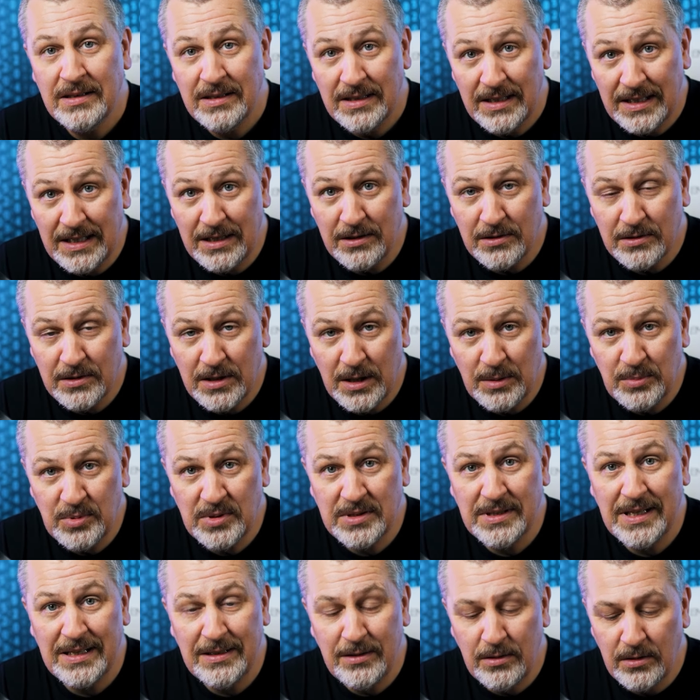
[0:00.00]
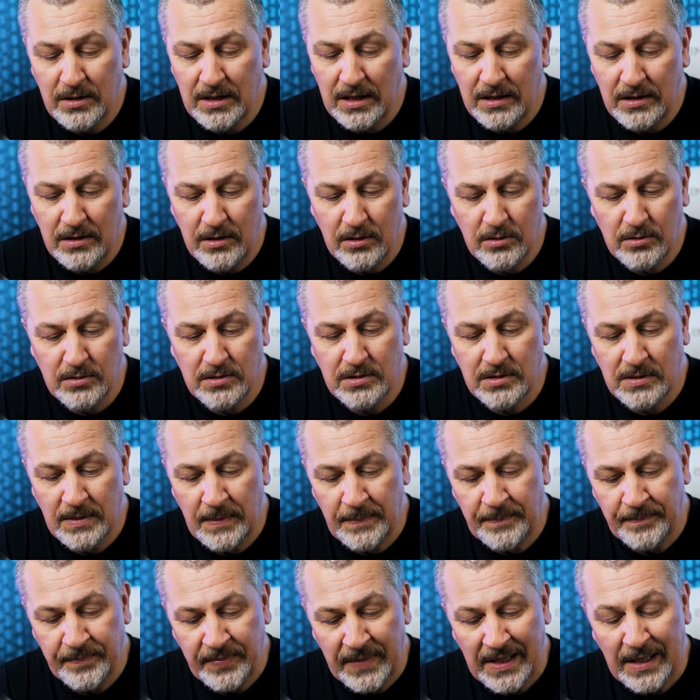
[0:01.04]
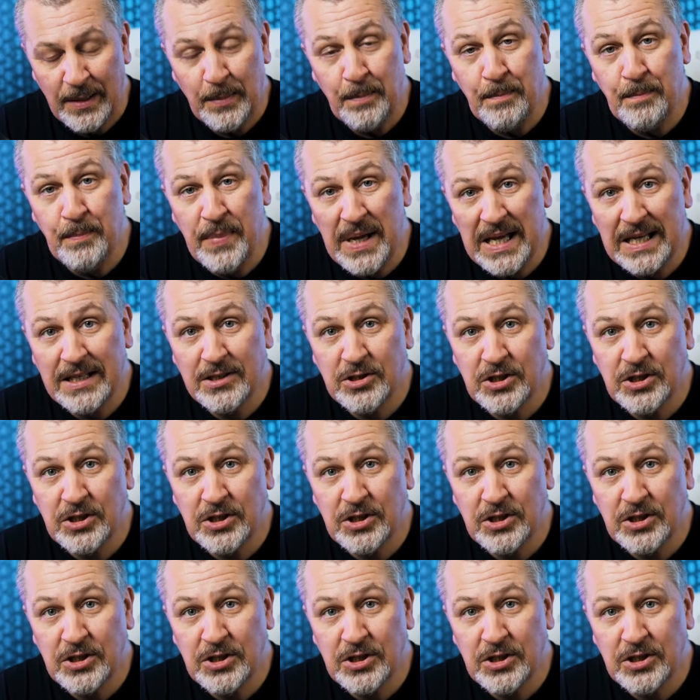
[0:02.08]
ear tips that you can use. Big